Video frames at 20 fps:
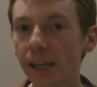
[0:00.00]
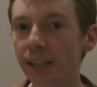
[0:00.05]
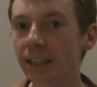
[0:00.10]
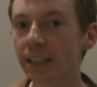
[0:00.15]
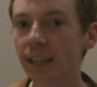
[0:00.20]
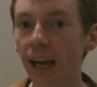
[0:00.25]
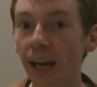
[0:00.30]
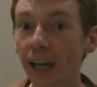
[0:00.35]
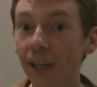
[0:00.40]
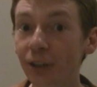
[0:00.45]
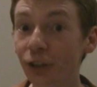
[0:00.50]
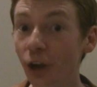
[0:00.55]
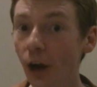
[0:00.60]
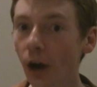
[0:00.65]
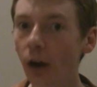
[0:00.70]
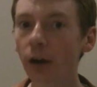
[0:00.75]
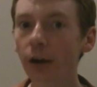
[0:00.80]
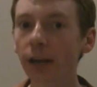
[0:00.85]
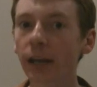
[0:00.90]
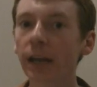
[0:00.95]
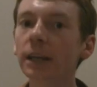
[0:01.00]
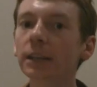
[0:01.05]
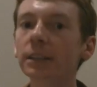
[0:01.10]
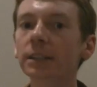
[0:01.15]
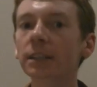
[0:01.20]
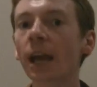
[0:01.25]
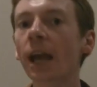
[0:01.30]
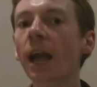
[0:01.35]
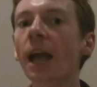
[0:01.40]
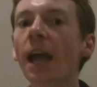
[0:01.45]
assign
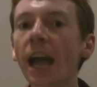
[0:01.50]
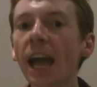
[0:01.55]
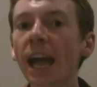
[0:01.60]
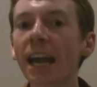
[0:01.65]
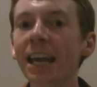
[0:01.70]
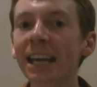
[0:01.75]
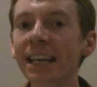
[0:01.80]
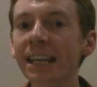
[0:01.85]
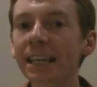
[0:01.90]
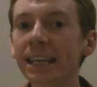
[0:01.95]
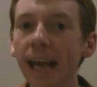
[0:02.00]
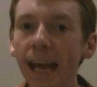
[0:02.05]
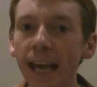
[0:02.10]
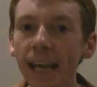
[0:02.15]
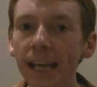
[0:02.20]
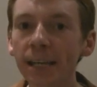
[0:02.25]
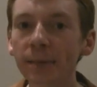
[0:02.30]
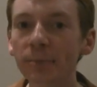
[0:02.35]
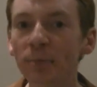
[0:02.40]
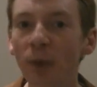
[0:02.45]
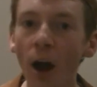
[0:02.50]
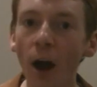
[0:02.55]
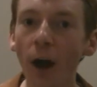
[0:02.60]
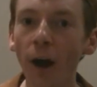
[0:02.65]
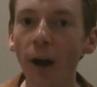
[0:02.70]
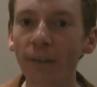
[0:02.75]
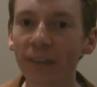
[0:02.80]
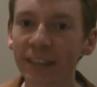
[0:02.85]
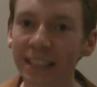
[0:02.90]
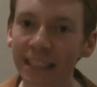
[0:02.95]
targets in a game
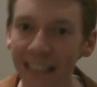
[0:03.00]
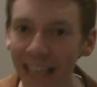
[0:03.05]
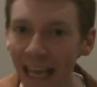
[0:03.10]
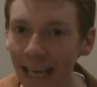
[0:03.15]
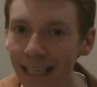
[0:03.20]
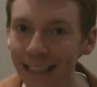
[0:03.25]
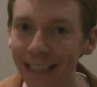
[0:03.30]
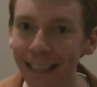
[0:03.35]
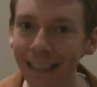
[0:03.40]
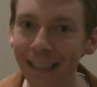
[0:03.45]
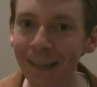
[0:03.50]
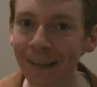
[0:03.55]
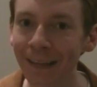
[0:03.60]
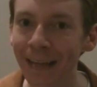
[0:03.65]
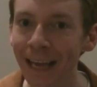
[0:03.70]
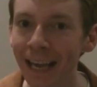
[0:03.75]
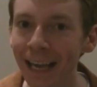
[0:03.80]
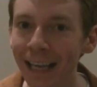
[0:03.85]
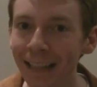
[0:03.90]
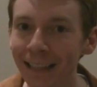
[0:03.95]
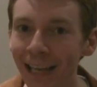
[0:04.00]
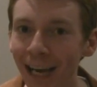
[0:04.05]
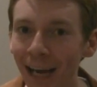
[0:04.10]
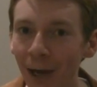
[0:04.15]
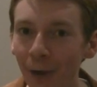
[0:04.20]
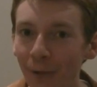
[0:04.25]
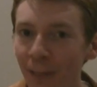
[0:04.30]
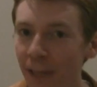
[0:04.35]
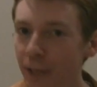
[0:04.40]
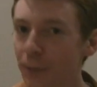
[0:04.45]
of assassin.
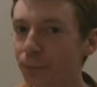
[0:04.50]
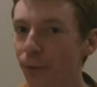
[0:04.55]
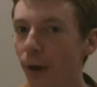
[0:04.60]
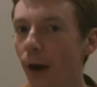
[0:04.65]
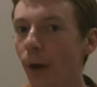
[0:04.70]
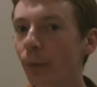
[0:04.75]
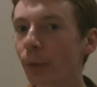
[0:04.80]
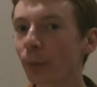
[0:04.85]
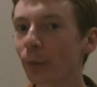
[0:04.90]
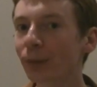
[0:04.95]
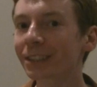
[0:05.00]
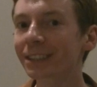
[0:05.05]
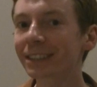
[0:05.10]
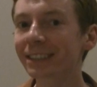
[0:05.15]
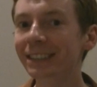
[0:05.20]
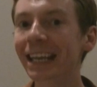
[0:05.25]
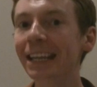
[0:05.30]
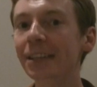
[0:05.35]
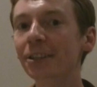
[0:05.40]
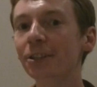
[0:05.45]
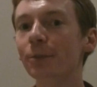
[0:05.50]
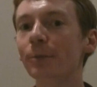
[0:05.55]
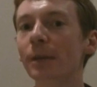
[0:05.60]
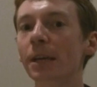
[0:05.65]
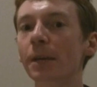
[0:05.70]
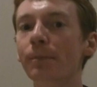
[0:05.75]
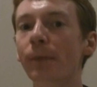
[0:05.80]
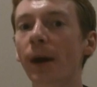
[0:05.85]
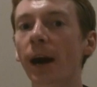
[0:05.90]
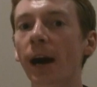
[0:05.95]
Now this problem was sent to
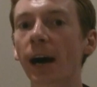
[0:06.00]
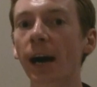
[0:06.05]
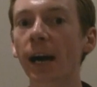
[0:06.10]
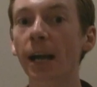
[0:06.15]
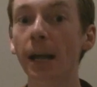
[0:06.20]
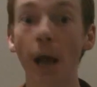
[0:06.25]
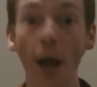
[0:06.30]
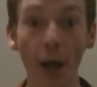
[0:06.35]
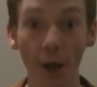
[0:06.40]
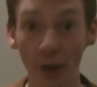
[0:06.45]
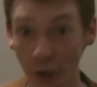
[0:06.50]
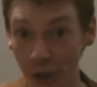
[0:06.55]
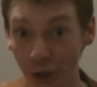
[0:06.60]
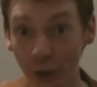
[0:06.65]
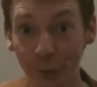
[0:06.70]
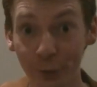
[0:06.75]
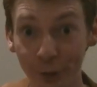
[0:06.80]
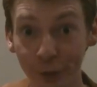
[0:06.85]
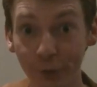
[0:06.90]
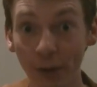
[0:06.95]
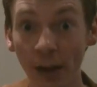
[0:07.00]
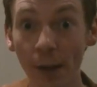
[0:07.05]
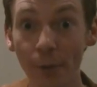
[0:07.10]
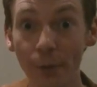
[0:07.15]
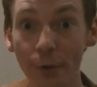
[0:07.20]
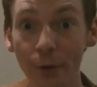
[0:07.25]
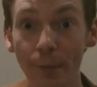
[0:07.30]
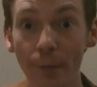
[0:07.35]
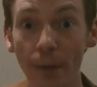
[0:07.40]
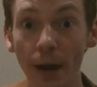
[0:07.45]
me by a
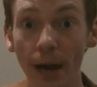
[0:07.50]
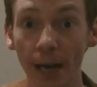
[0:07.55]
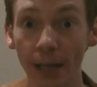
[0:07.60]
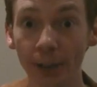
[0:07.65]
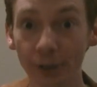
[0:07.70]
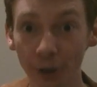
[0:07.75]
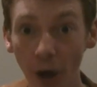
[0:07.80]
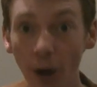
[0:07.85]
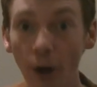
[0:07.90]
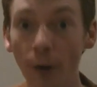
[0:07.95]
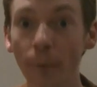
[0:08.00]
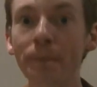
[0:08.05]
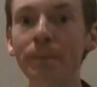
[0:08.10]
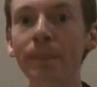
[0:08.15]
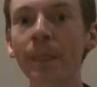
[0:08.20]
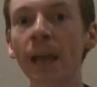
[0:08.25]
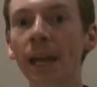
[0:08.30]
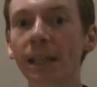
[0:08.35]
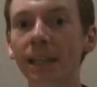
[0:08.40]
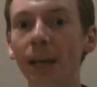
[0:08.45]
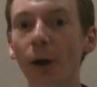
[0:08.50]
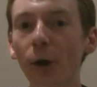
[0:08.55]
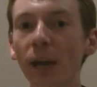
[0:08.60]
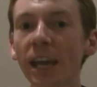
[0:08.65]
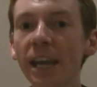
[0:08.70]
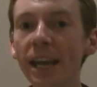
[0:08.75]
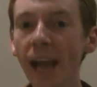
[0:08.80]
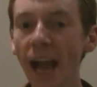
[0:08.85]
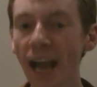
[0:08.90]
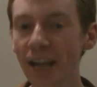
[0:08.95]
subscriber of mine, Tom. Now
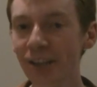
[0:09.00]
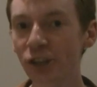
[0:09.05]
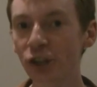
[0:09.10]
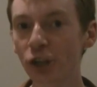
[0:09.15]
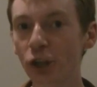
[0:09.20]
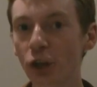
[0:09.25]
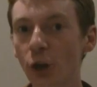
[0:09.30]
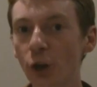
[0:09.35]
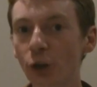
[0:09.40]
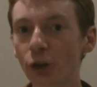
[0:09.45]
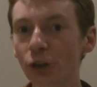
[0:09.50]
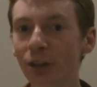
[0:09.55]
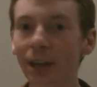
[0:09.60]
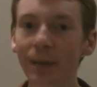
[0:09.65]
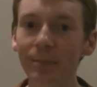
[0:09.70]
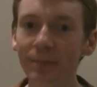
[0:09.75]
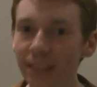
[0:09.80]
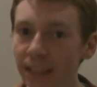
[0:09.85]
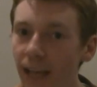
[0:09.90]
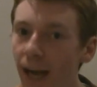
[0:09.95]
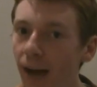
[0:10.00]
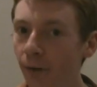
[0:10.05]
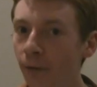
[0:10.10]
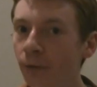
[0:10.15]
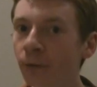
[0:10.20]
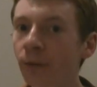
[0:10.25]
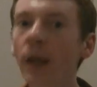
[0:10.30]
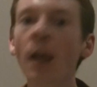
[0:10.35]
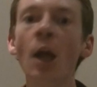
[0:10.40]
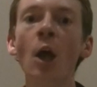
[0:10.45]
he has a solution
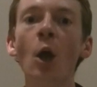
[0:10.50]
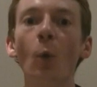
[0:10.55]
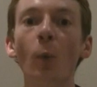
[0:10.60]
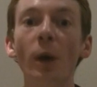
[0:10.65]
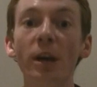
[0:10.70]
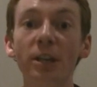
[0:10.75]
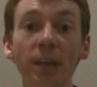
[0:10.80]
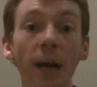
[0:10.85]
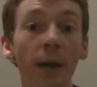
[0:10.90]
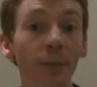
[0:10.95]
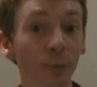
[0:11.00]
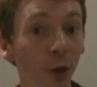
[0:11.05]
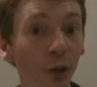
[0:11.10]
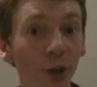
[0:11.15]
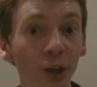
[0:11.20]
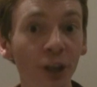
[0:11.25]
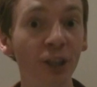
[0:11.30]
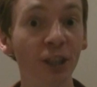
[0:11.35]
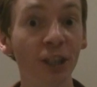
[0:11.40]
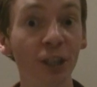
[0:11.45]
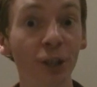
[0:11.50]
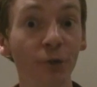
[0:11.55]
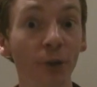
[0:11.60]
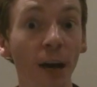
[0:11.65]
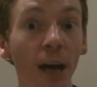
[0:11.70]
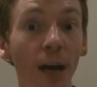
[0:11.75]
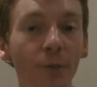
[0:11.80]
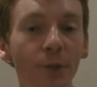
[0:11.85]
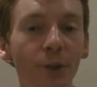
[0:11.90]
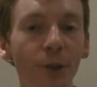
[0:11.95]
himself, which I'm not going to
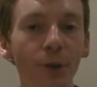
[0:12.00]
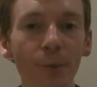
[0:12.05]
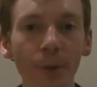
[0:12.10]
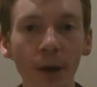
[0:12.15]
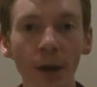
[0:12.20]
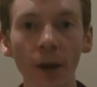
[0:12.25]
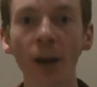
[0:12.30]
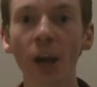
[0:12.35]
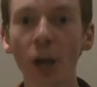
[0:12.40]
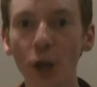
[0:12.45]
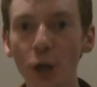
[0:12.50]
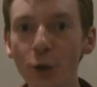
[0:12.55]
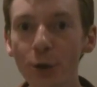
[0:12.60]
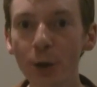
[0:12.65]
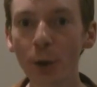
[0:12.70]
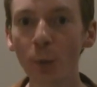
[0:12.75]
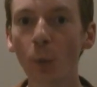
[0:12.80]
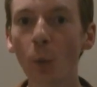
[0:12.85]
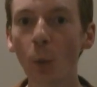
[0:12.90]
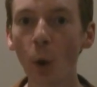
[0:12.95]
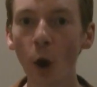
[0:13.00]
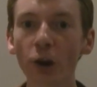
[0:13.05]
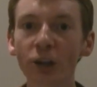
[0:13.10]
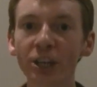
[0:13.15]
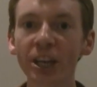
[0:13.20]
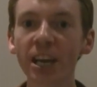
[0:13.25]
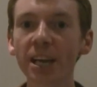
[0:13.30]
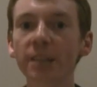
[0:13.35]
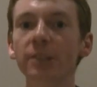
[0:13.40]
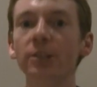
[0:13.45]
describe to you, but you can
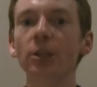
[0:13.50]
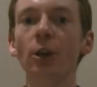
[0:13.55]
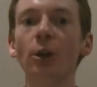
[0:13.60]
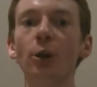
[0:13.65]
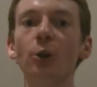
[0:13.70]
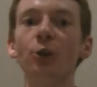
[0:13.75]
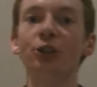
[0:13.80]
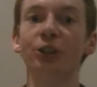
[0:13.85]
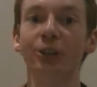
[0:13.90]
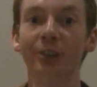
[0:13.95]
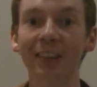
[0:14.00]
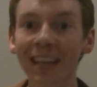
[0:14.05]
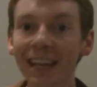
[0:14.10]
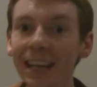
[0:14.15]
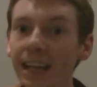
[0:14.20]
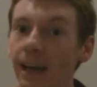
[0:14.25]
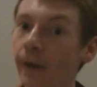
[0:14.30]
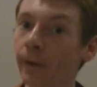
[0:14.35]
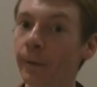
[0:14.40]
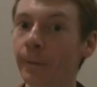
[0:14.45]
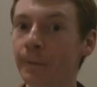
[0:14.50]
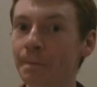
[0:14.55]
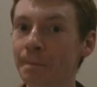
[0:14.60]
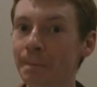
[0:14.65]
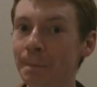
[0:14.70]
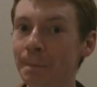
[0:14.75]
watch his solution here.